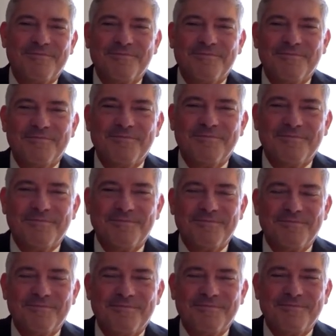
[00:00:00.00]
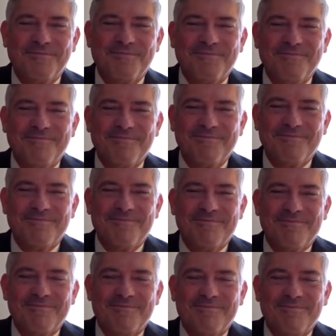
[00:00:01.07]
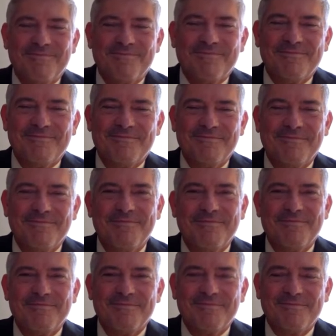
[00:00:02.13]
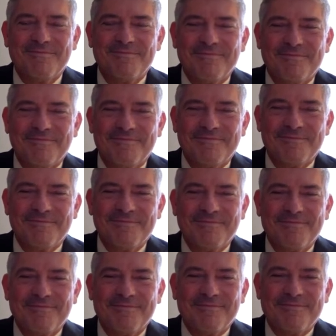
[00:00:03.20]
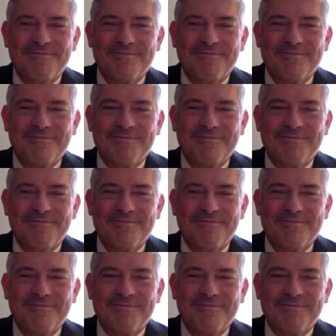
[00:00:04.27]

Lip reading: (not speaking)